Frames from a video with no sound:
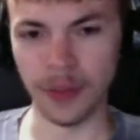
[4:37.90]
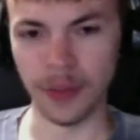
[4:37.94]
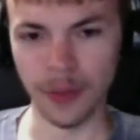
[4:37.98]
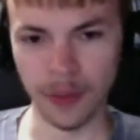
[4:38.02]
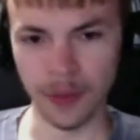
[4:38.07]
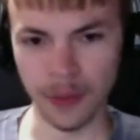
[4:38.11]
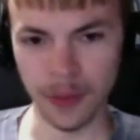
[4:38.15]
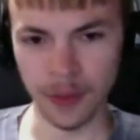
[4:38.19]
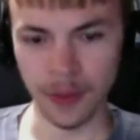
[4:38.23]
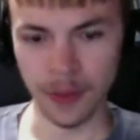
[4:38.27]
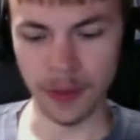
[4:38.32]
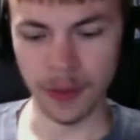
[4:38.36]

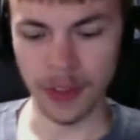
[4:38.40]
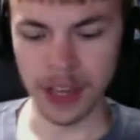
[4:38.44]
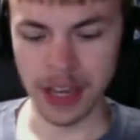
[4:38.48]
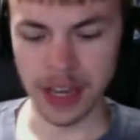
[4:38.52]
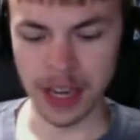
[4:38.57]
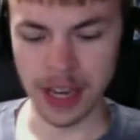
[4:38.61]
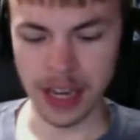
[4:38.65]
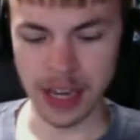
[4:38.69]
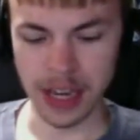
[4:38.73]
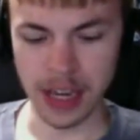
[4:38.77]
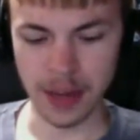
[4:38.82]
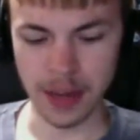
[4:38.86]

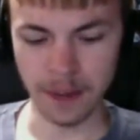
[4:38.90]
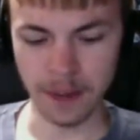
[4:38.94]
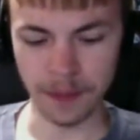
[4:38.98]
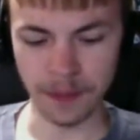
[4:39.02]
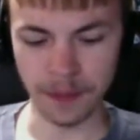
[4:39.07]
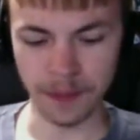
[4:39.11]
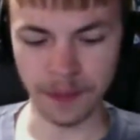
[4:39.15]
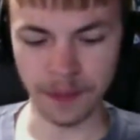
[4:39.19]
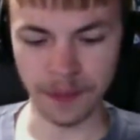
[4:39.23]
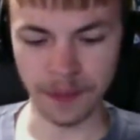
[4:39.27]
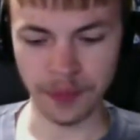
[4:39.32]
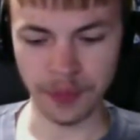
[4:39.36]
the
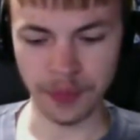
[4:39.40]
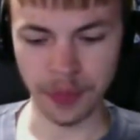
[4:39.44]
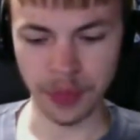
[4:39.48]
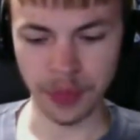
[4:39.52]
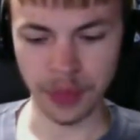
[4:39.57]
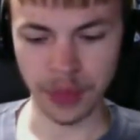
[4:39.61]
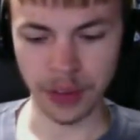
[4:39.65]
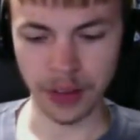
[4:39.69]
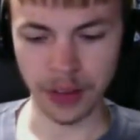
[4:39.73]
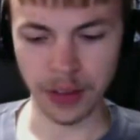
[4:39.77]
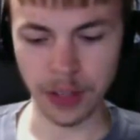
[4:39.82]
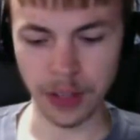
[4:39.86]

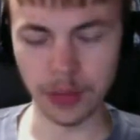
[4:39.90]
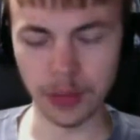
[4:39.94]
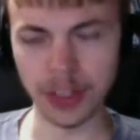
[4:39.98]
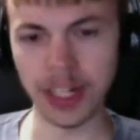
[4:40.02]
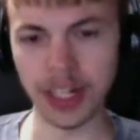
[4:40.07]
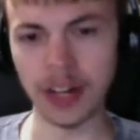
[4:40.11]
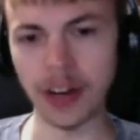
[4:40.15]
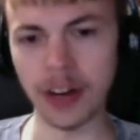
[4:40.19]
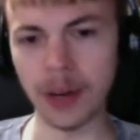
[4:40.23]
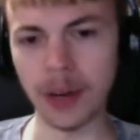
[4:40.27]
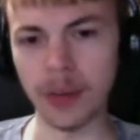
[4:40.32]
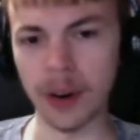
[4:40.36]

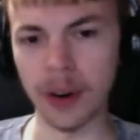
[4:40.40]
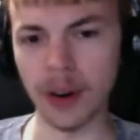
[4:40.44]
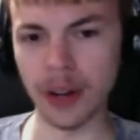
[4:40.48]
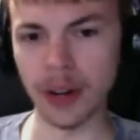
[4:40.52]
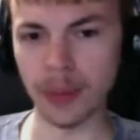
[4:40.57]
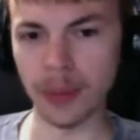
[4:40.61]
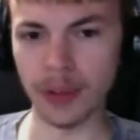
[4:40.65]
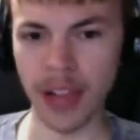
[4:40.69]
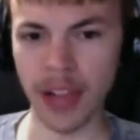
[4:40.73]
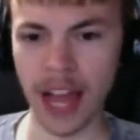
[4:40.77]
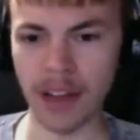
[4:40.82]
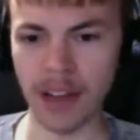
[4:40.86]
Libertarian Party
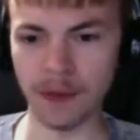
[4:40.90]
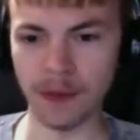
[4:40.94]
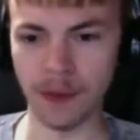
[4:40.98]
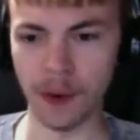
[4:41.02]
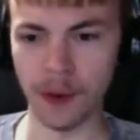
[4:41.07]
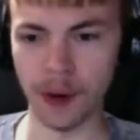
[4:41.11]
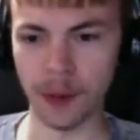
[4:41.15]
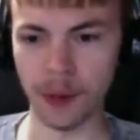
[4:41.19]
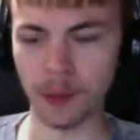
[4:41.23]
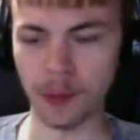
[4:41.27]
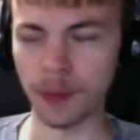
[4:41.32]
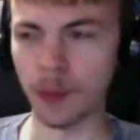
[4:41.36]

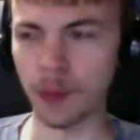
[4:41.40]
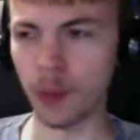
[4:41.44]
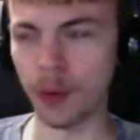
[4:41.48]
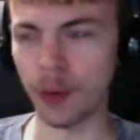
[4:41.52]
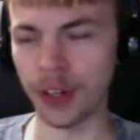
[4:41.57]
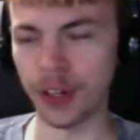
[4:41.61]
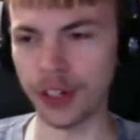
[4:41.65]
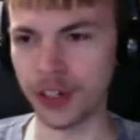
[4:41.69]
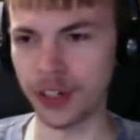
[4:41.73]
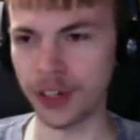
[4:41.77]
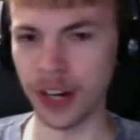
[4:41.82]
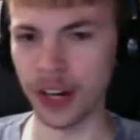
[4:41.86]
platform,
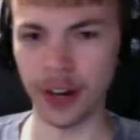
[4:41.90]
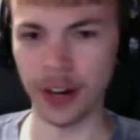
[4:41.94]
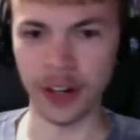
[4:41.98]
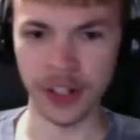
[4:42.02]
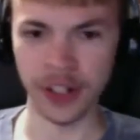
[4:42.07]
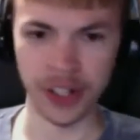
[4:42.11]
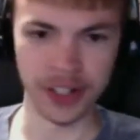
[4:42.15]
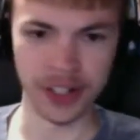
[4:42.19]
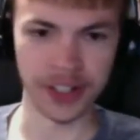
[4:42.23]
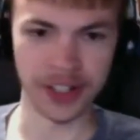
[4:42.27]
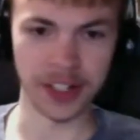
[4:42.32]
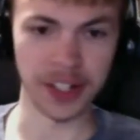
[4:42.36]
which Gary
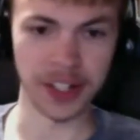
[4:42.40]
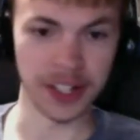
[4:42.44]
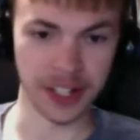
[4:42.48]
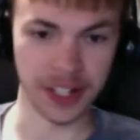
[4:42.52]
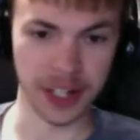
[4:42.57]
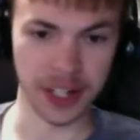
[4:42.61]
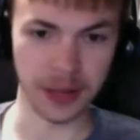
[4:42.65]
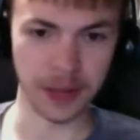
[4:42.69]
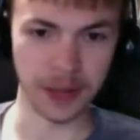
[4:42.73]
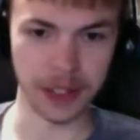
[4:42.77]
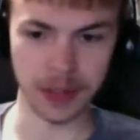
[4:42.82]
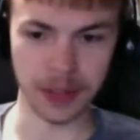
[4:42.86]
Johnson doesn't
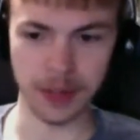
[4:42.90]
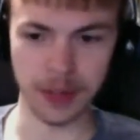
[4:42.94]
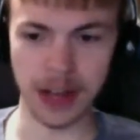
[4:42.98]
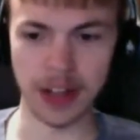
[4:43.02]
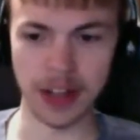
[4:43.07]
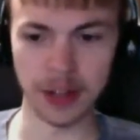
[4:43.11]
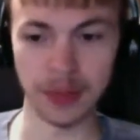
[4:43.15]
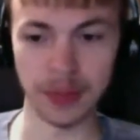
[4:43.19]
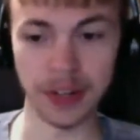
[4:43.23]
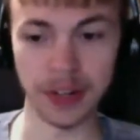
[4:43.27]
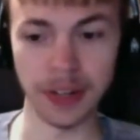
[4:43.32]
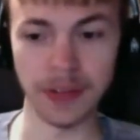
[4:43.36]
even espouse,
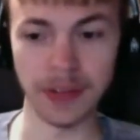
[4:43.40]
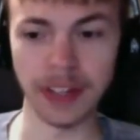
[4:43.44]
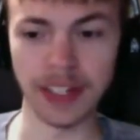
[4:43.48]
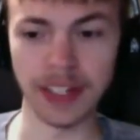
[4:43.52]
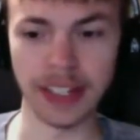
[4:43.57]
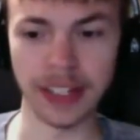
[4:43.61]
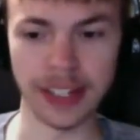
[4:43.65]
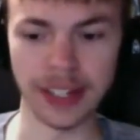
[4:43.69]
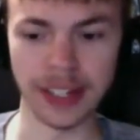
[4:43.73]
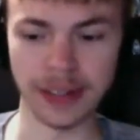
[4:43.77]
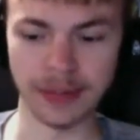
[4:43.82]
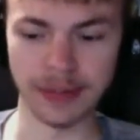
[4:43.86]
but if he
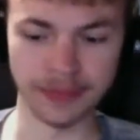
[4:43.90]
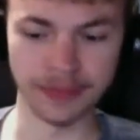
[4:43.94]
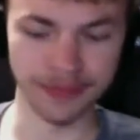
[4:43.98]
did,